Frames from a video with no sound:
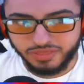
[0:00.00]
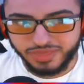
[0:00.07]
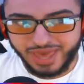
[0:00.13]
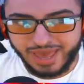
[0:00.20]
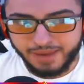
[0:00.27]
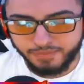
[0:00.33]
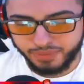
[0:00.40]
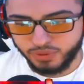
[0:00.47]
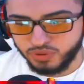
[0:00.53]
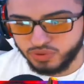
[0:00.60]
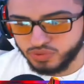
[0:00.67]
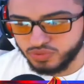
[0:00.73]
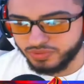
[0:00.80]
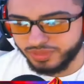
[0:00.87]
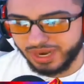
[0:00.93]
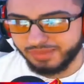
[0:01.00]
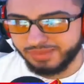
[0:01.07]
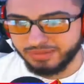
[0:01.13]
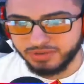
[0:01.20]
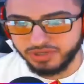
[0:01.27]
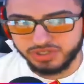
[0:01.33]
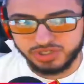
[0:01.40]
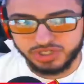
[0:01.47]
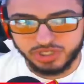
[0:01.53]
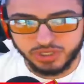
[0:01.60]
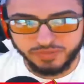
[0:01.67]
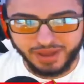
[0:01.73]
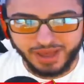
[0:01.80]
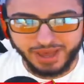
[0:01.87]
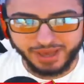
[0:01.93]
that poo that I'm able to
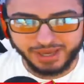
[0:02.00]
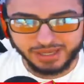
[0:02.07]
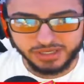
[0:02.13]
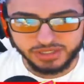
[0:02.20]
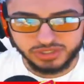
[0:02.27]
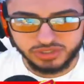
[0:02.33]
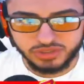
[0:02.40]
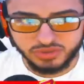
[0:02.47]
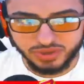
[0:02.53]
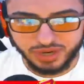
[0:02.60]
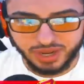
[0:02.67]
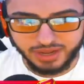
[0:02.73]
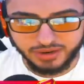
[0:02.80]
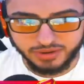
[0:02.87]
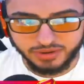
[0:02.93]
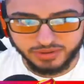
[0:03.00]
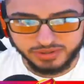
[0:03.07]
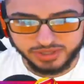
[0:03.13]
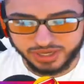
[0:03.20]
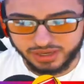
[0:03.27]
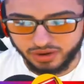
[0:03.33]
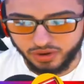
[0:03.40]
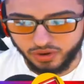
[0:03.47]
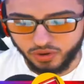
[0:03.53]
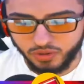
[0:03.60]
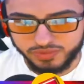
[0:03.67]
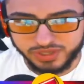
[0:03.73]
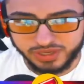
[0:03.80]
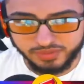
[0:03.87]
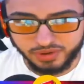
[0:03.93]
chill back and just do what I do. There's like a
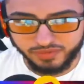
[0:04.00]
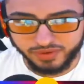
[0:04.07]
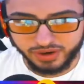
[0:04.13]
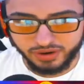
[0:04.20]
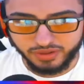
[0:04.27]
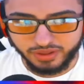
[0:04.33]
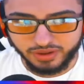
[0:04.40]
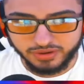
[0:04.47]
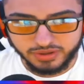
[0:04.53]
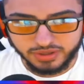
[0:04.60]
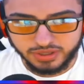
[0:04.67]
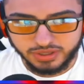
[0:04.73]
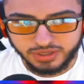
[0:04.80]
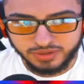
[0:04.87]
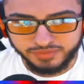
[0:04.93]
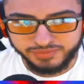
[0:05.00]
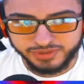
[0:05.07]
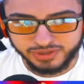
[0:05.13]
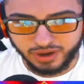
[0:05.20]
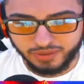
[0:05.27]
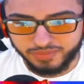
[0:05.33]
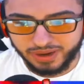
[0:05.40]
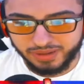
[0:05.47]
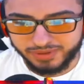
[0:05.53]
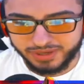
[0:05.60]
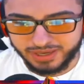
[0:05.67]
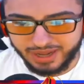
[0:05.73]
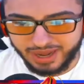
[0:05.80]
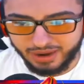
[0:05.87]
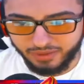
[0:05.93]
whole team over here, though. So I'm probably
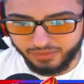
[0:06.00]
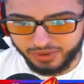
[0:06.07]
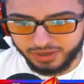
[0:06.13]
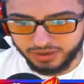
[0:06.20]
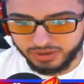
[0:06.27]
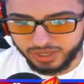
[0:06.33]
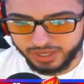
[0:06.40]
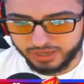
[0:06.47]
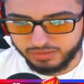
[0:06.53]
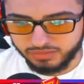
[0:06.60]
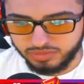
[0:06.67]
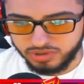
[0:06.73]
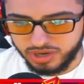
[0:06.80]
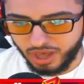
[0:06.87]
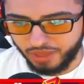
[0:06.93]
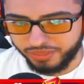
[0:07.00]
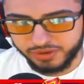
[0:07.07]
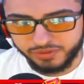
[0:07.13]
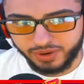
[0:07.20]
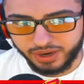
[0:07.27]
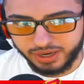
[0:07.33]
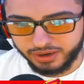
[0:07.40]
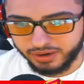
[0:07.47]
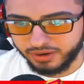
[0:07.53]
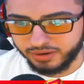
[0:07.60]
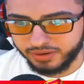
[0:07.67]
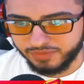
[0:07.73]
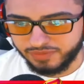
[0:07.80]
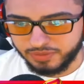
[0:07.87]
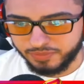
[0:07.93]
not winning like nothing right
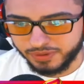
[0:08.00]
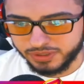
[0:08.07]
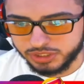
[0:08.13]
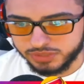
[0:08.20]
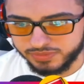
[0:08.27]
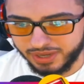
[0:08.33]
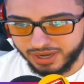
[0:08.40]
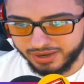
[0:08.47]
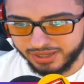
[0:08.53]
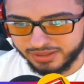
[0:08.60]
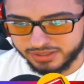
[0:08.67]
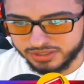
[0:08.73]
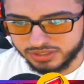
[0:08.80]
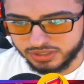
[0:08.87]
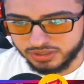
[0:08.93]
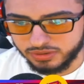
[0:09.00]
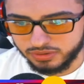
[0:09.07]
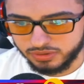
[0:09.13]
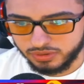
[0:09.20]
here. If he pushes me, I'll get this, though.